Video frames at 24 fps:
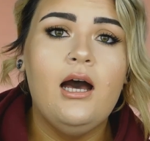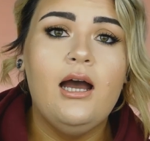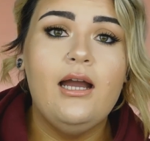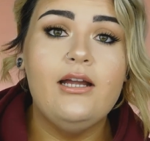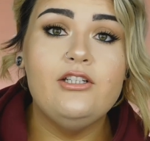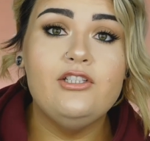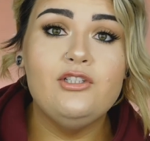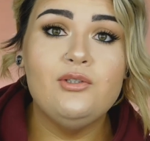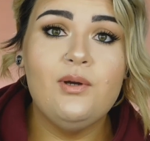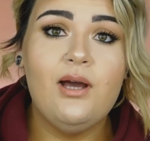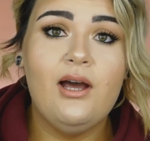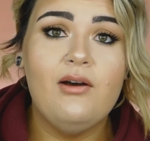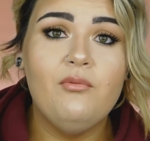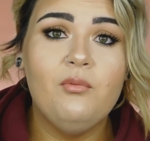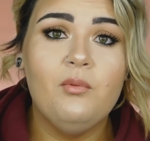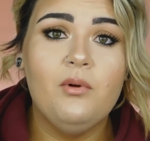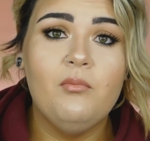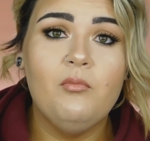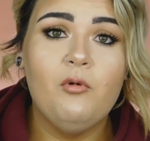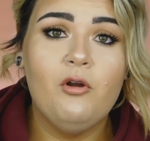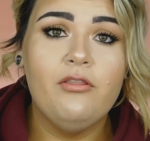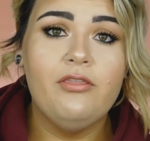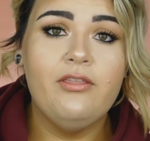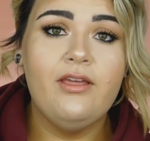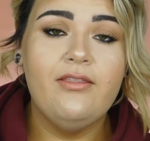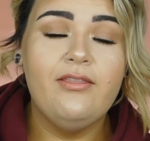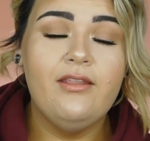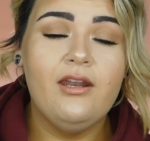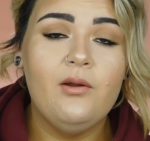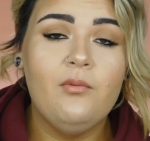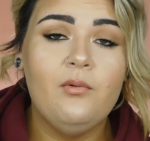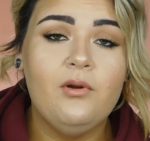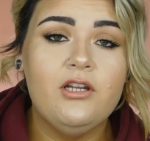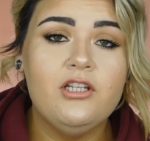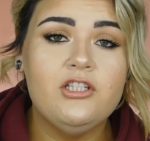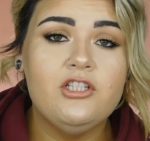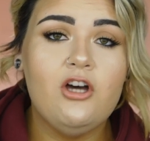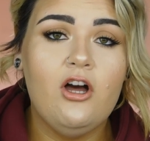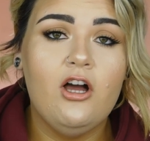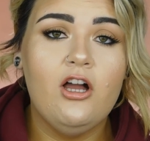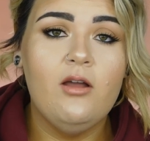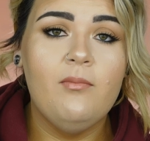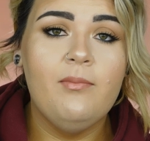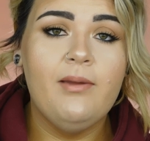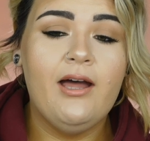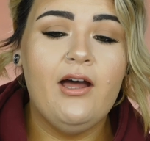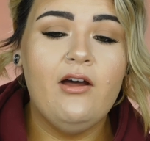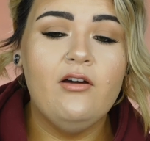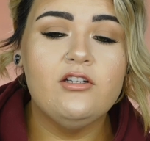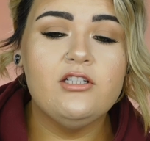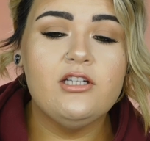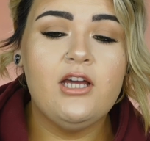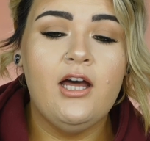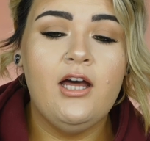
I do have one more thing that I want to talk about.